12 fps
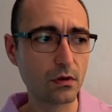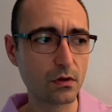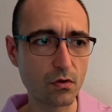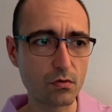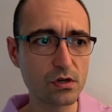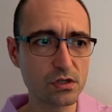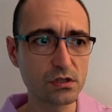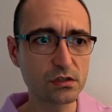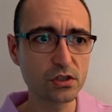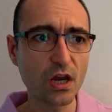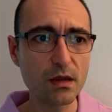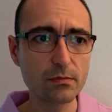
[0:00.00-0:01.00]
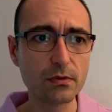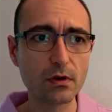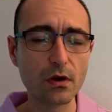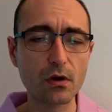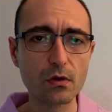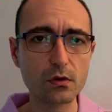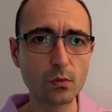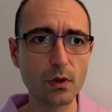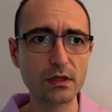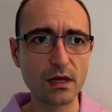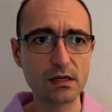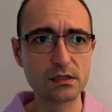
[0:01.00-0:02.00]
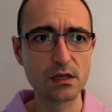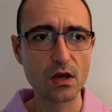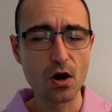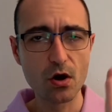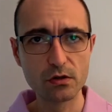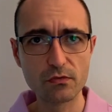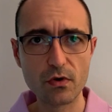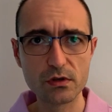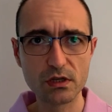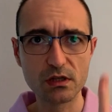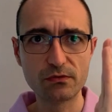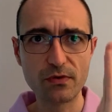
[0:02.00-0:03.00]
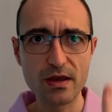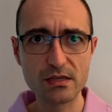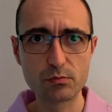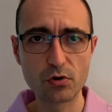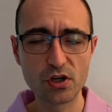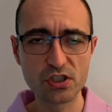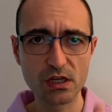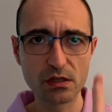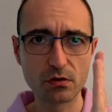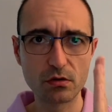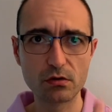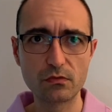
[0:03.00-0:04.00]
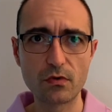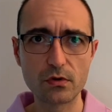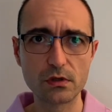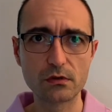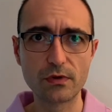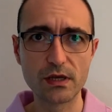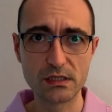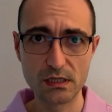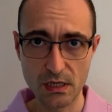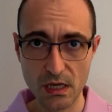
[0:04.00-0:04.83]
The original shape or the one that is on the vertical face, projected on the vertical face?